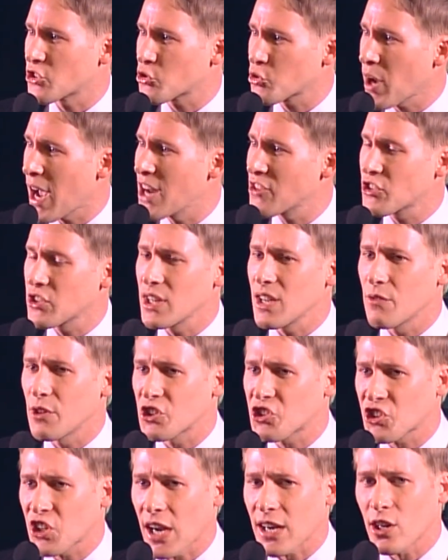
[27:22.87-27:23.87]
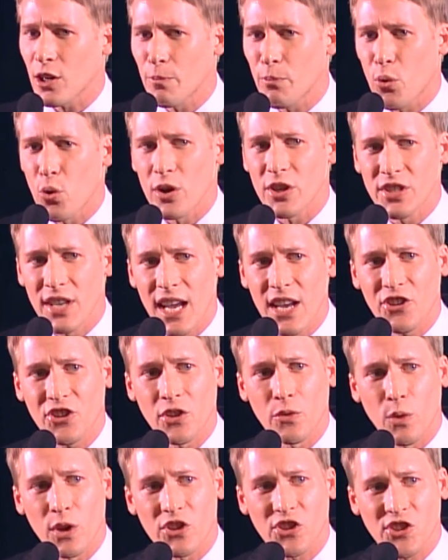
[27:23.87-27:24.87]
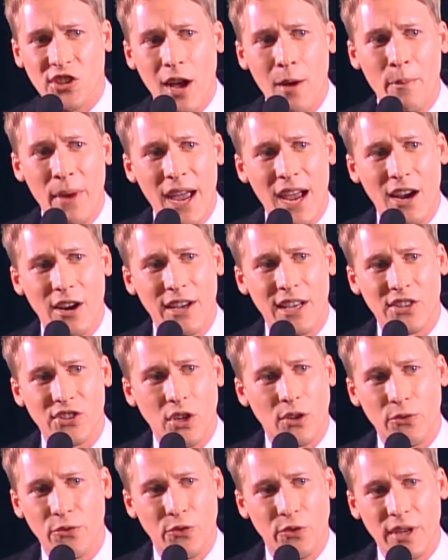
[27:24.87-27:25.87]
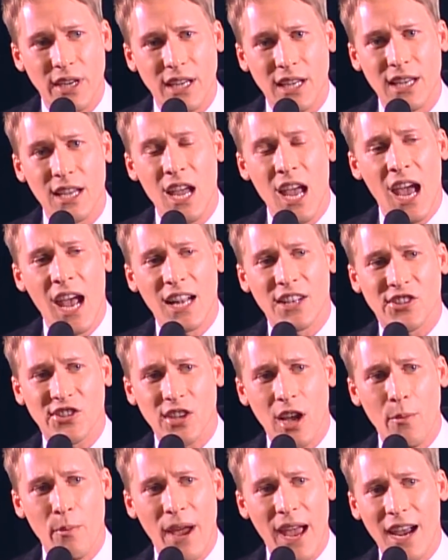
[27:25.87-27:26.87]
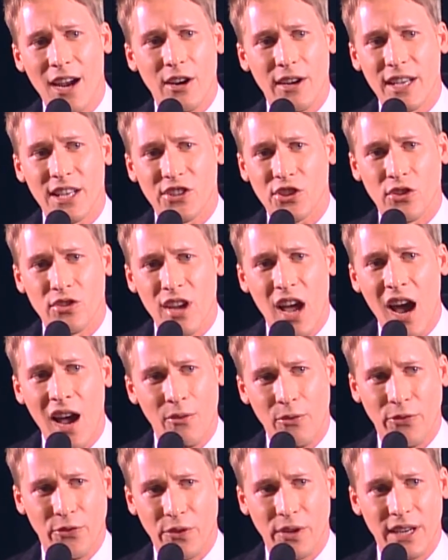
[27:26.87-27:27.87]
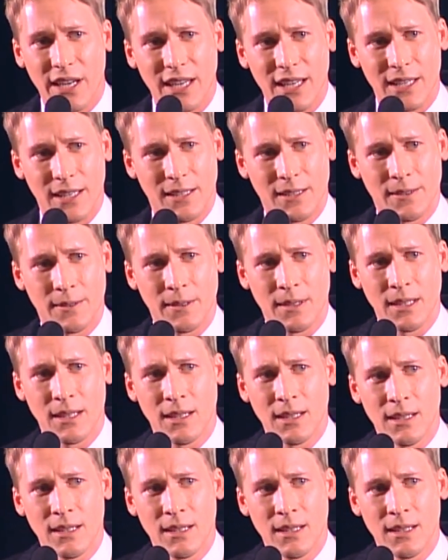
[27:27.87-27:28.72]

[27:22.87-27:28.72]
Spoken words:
It's a tragedy of a checkerboard nation where some areas are free and some areas are not free.